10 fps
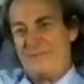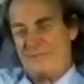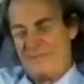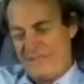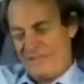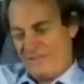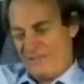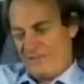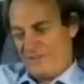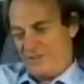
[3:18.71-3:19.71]
You
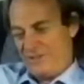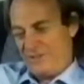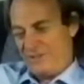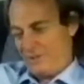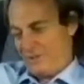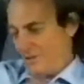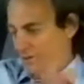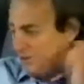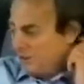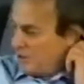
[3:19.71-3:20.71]
see a little
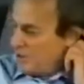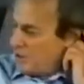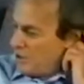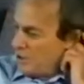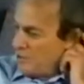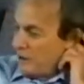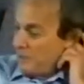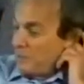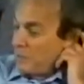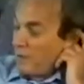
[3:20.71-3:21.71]

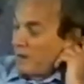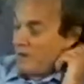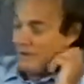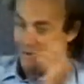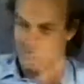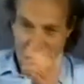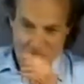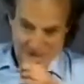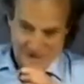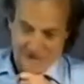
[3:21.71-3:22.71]
drop of water,
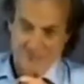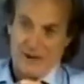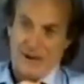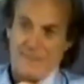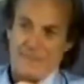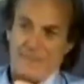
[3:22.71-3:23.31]
a tiny drop,